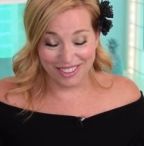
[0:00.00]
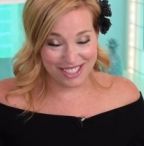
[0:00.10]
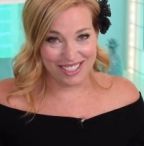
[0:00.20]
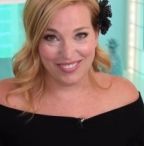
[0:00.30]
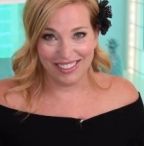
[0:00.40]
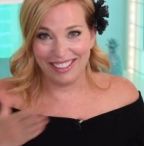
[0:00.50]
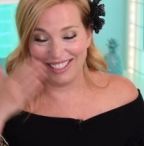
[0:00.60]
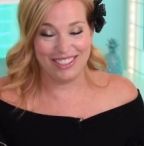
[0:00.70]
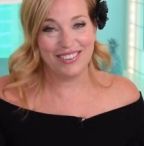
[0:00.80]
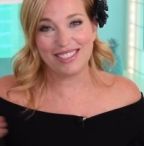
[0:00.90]
or something
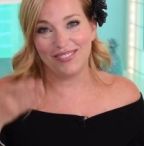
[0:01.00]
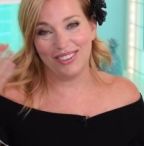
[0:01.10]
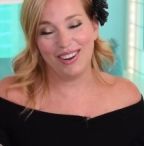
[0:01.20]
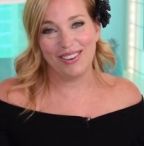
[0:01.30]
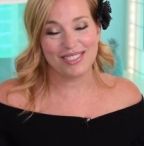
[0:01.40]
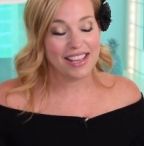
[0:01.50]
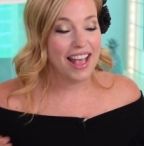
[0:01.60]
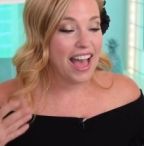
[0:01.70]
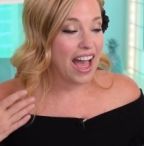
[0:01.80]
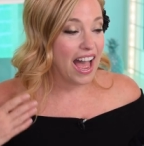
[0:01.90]
like goes up your nose,
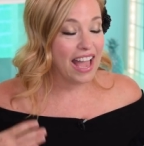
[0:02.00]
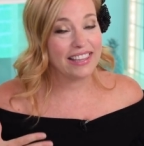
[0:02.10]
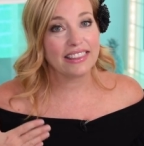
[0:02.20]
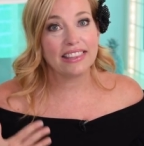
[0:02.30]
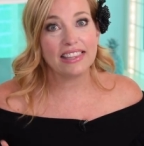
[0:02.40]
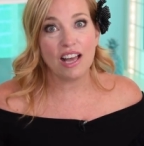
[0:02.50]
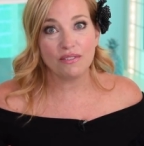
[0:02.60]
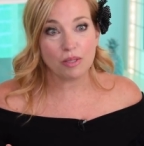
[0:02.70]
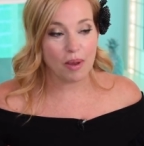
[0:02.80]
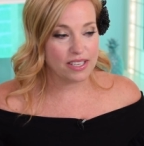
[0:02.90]
I
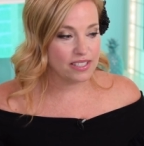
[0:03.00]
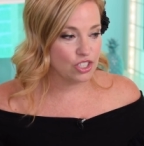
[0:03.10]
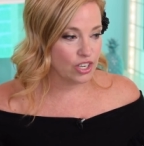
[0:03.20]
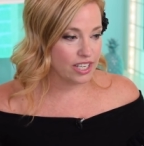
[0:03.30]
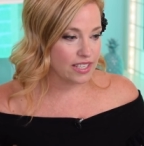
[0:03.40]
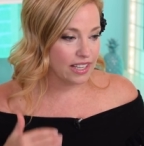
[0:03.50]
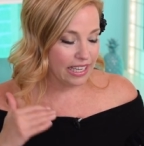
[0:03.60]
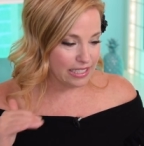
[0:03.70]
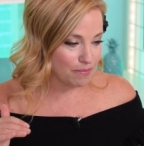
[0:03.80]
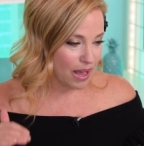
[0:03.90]
love spicy drinks. I
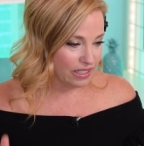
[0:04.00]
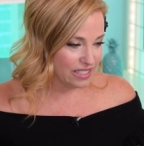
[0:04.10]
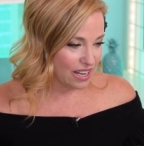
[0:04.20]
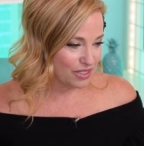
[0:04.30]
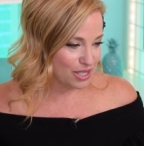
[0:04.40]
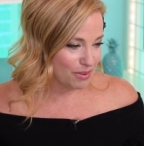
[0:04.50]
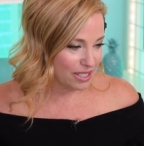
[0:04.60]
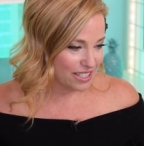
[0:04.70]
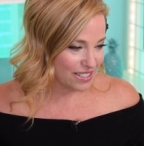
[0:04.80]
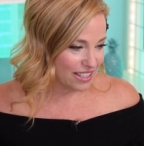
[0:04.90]
like to balance out the
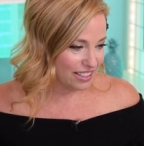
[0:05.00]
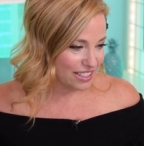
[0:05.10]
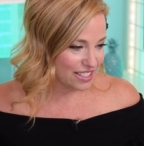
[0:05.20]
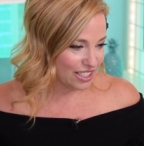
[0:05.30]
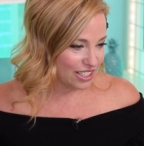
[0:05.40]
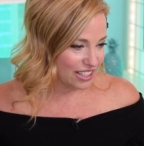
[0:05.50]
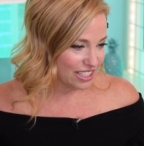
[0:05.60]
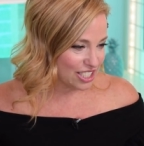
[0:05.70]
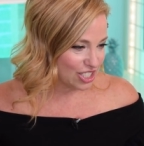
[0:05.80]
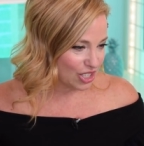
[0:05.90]
sweetness. I think it's a good
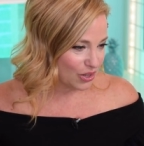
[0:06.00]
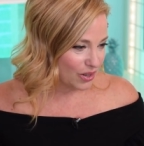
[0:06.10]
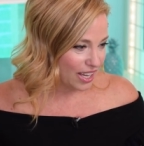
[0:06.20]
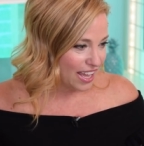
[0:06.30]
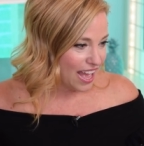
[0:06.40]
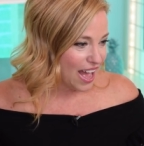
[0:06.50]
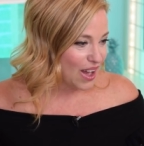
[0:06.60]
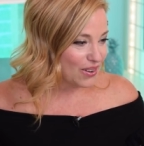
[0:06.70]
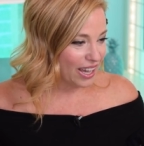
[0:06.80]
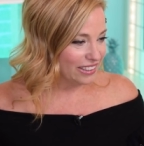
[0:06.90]
thing to do.
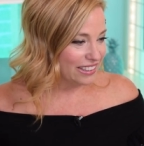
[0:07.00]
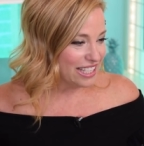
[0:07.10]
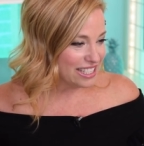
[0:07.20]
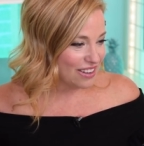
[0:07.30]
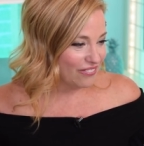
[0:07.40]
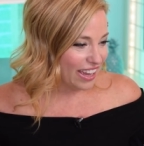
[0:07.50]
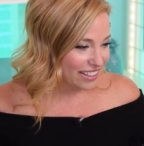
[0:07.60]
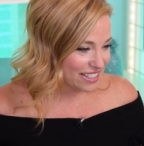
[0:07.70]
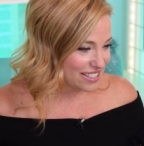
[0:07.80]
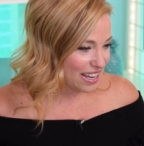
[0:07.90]
Okay, Lisa
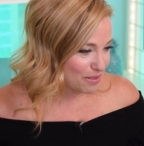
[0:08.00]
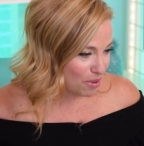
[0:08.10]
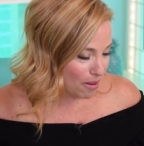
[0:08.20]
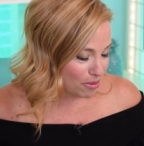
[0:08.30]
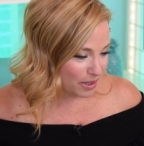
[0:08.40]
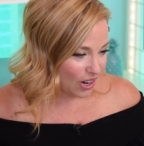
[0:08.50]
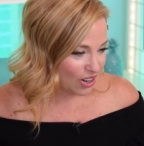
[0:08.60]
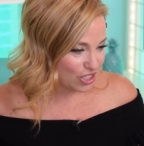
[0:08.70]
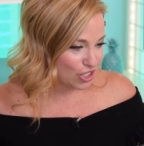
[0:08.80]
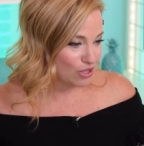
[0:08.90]
Vega said, probably
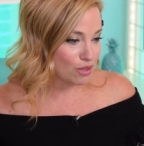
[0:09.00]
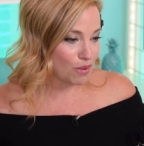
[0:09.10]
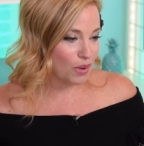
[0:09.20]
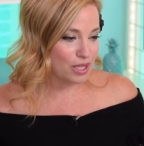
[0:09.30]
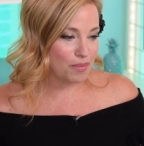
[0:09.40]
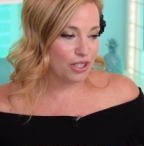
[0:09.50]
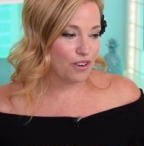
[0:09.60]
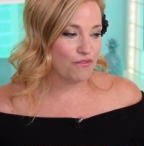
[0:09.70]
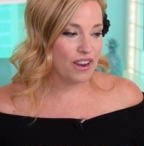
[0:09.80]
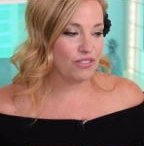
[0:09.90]
hard to choose, but what's been your
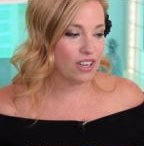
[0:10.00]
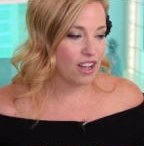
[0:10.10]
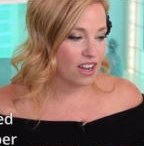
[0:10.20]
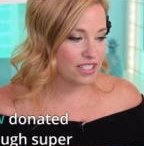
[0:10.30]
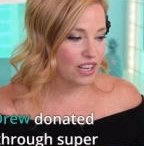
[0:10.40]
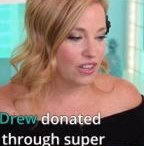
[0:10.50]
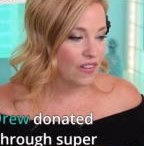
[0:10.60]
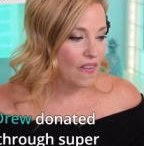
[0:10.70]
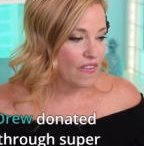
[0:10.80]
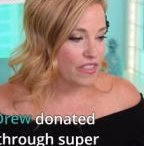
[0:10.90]
favorite cocktail
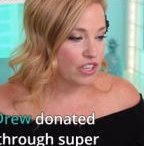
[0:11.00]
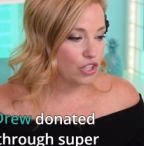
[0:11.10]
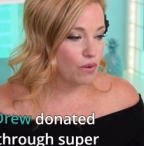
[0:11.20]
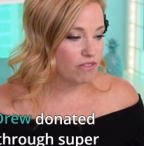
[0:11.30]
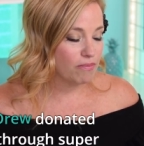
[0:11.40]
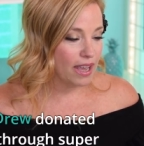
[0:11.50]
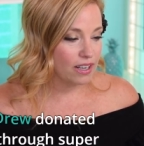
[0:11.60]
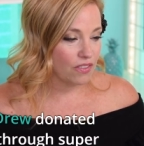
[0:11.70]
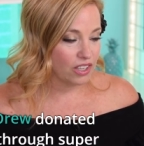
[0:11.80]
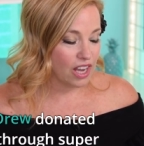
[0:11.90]
that you have made
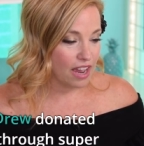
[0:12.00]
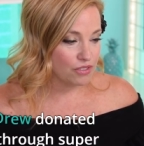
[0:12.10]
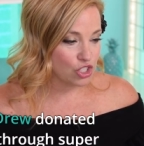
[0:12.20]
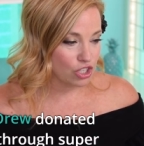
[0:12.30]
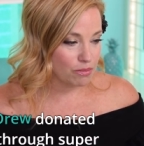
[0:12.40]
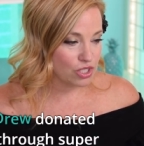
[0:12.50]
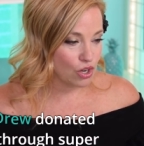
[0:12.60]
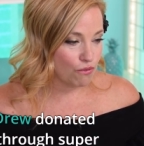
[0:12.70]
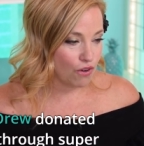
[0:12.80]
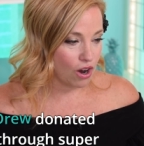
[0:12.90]
on the live stream
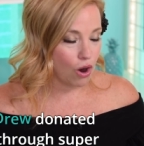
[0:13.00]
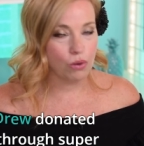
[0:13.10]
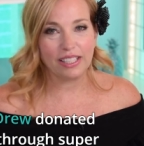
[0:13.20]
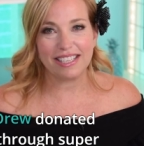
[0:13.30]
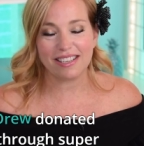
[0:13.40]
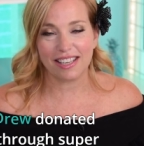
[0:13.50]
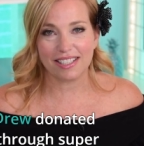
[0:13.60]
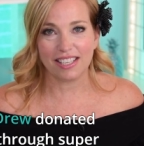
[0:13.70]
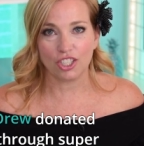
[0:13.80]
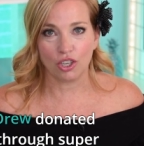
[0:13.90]
so far? Oh, Lisa, that's
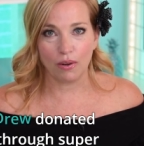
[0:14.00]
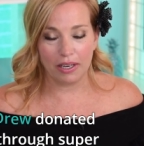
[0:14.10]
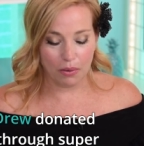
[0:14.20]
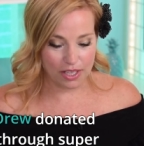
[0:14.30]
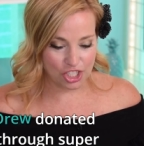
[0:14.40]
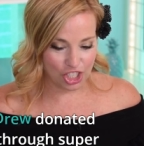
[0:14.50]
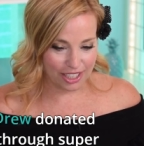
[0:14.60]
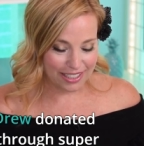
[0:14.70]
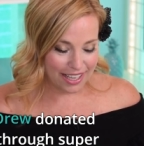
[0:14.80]
such a great question.